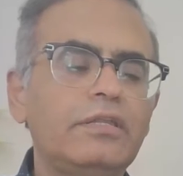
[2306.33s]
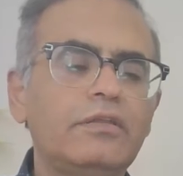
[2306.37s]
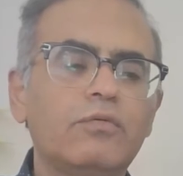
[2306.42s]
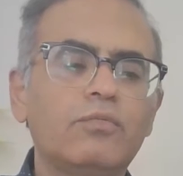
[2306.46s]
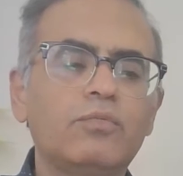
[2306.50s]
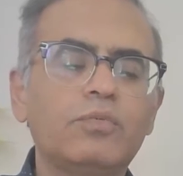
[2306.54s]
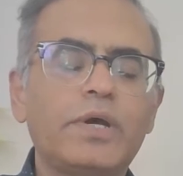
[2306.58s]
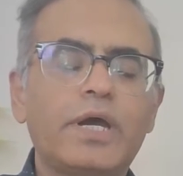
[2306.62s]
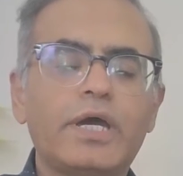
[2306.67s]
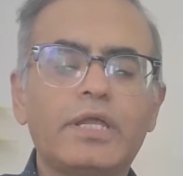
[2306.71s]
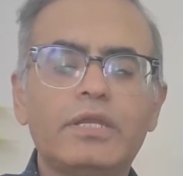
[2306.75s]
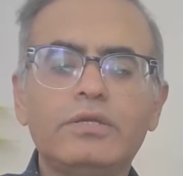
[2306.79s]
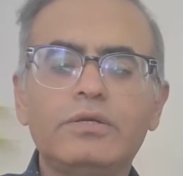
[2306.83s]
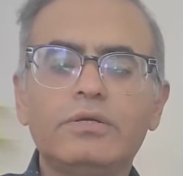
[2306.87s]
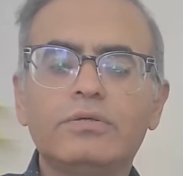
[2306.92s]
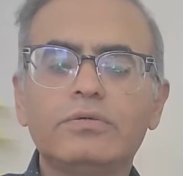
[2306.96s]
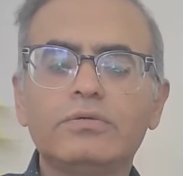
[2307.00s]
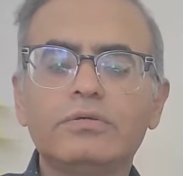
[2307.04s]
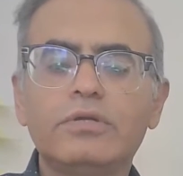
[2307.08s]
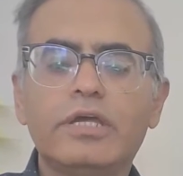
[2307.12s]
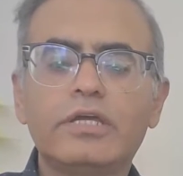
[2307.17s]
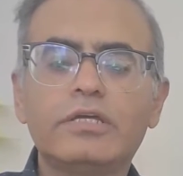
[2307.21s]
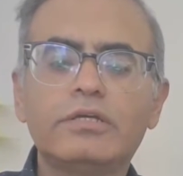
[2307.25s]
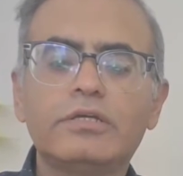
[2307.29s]
the value
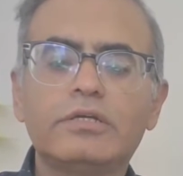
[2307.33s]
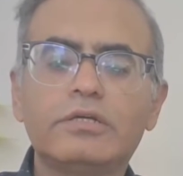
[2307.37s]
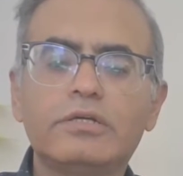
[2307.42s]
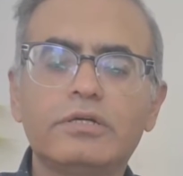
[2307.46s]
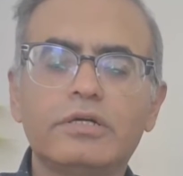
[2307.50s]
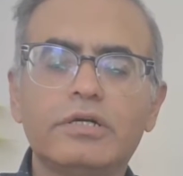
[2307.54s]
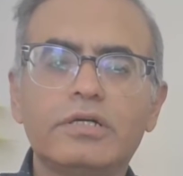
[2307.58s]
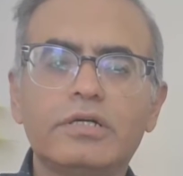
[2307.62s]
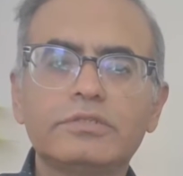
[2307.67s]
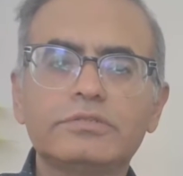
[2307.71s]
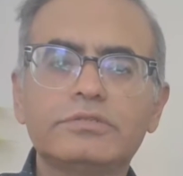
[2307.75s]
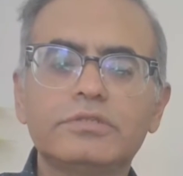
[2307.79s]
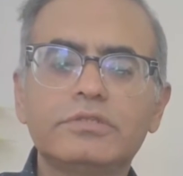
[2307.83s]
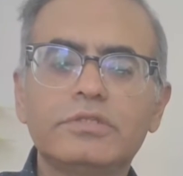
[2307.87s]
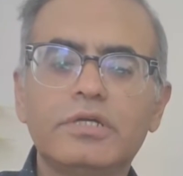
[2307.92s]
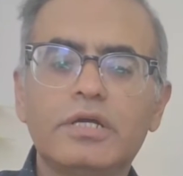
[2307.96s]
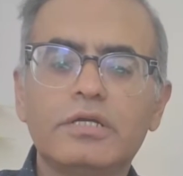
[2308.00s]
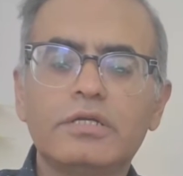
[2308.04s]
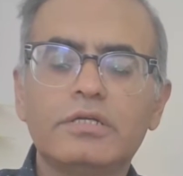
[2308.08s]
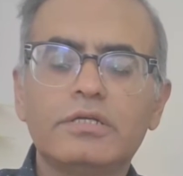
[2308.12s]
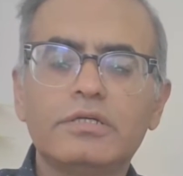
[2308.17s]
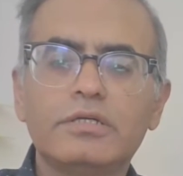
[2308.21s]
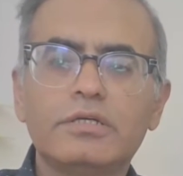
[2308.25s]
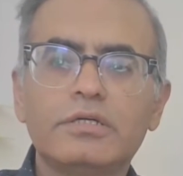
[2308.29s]
to like
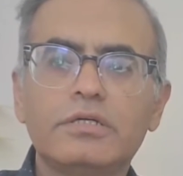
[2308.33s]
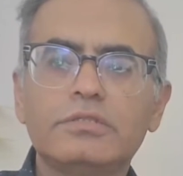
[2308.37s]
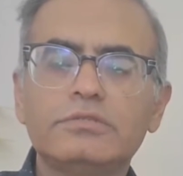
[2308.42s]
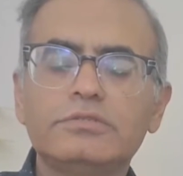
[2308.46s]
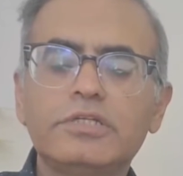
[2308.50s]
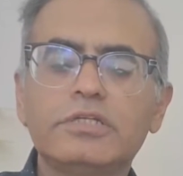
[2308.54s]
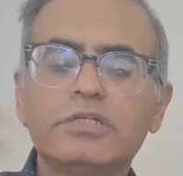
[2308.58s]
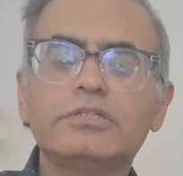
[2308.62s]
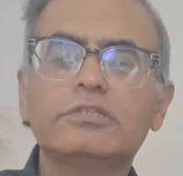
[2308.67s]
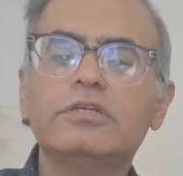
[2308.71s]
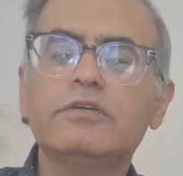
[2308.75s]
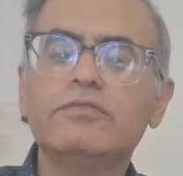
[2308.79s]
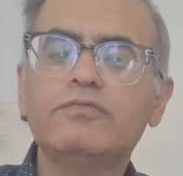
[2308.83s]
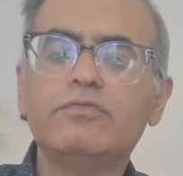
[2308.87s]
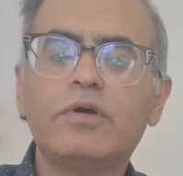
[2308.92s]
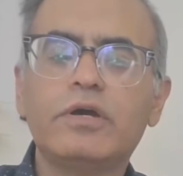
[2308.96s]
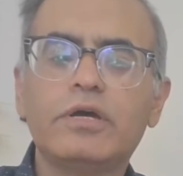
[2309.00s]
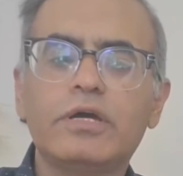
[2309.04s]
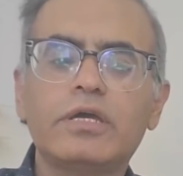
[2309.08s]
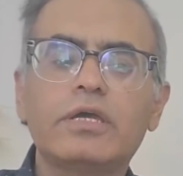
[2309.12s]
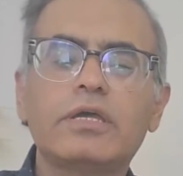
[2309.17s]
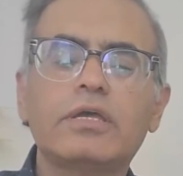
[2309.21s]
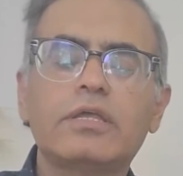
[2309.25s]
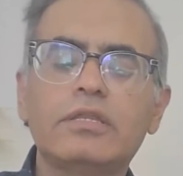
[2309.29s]

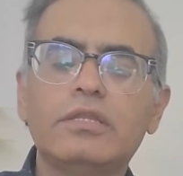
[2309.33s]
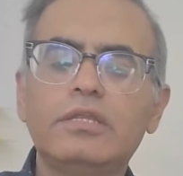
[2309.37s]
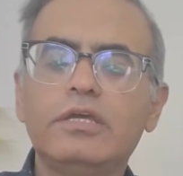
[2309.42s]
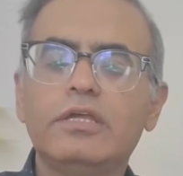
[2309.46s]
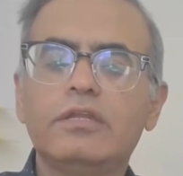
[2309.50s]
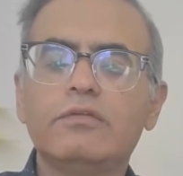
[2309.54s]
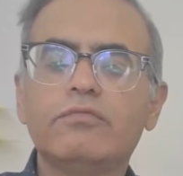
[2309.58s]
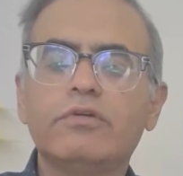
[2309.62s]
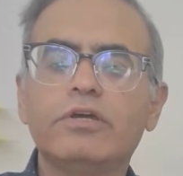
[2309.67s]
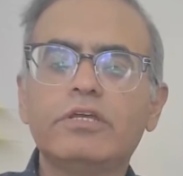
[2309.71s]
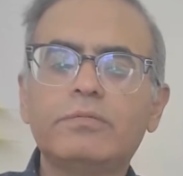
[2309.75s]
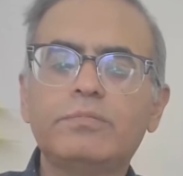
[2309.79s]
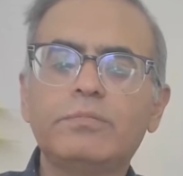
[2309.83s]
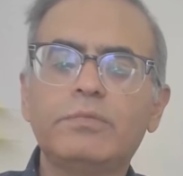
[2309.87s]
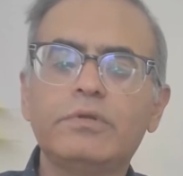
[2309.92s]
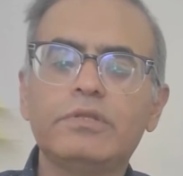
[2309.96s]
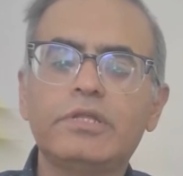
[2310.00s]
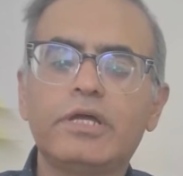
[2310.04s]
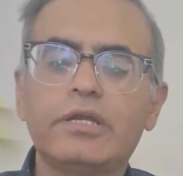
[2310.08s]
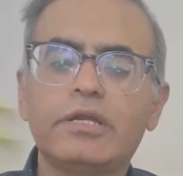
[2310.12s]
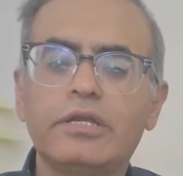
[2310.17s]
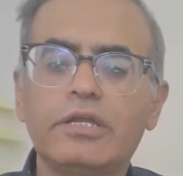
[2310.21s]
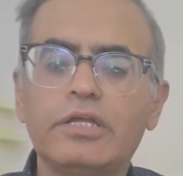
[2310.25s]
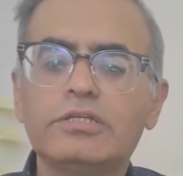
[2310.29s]
justify the investment
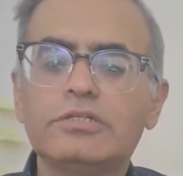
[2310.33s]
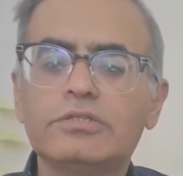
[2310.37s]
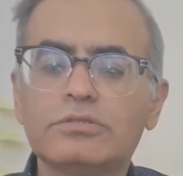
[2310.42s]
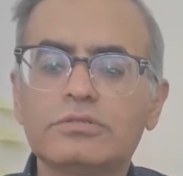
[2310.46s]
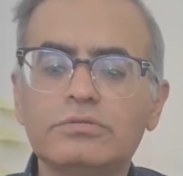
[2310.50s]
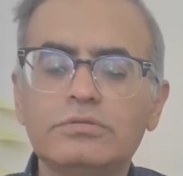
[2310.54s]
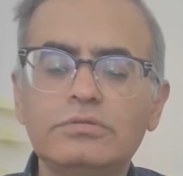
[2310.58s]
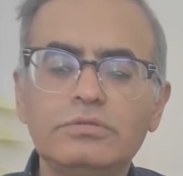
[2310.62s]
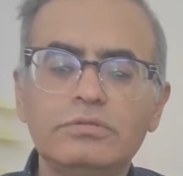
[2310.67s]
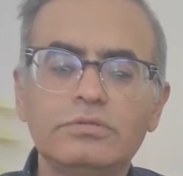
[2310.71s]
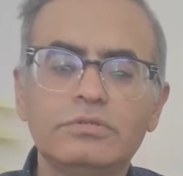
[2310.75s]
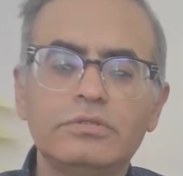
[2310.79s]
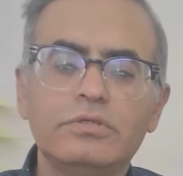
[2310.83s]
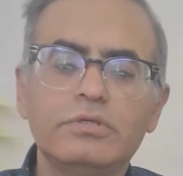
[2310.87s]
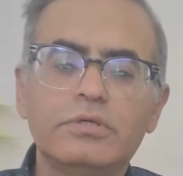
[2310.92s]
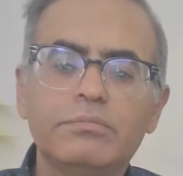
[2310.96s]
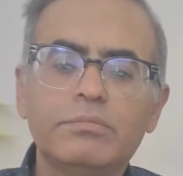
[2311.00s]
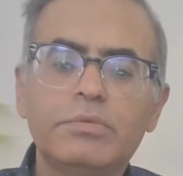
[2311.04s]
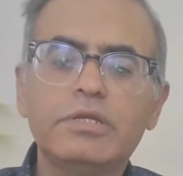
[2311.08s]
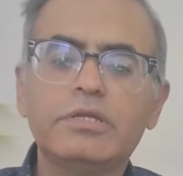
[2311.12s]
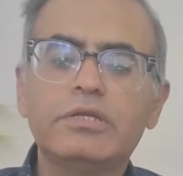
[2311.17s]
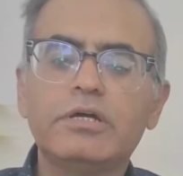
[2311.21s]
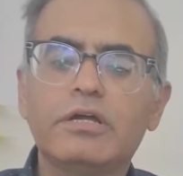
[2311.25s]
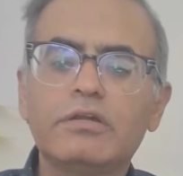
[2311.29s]
that needs to
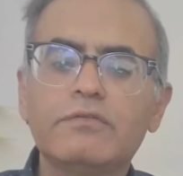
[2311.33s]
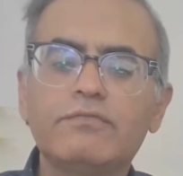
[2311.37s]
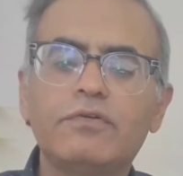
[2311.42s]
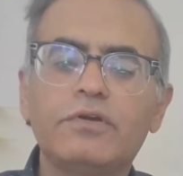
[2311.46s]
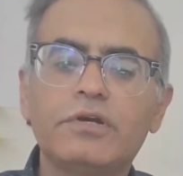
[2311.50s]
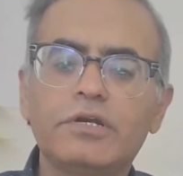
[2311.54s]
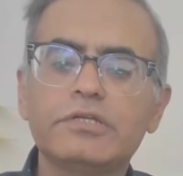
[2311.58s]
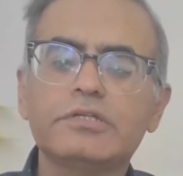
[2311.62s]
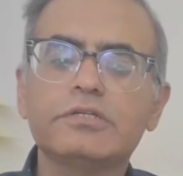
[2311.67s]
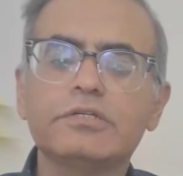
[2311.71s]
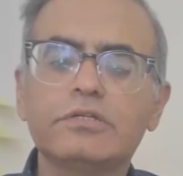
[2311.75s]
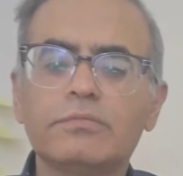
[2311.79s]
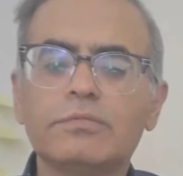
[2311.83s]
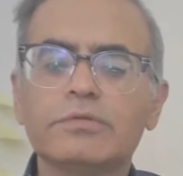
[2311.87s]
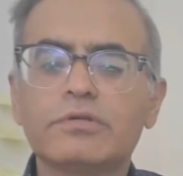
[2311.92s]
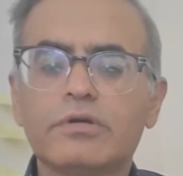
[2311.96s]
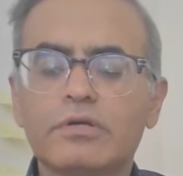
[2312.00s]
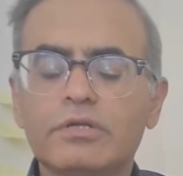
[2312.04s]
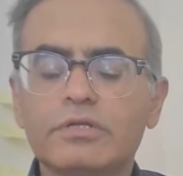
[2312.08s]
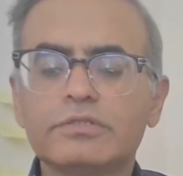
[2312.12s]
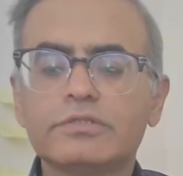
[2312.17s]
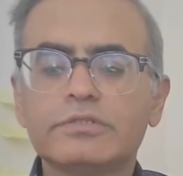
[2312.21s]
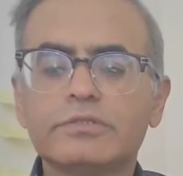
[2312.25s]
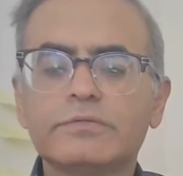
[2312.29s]
be done for digital
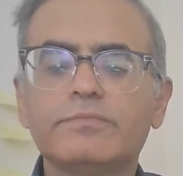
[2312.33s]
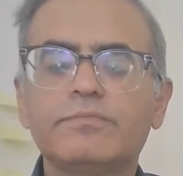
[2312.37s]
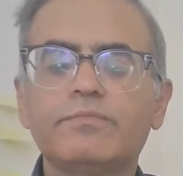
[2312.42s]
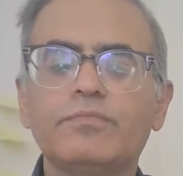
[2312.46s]
pathology.